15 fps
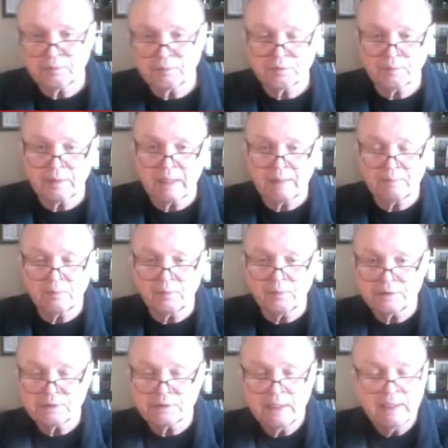high
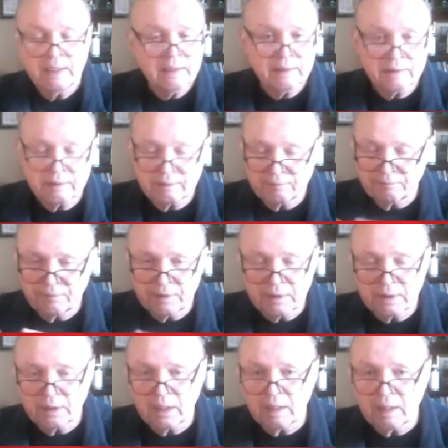points.
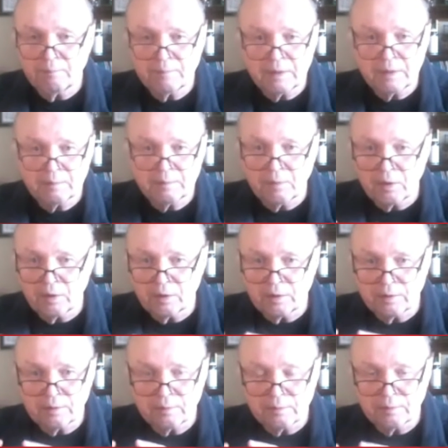Vietnam,
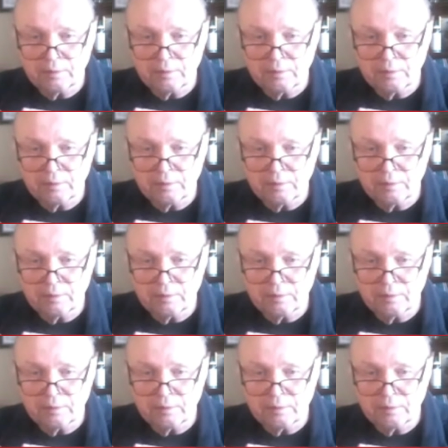Myanmar,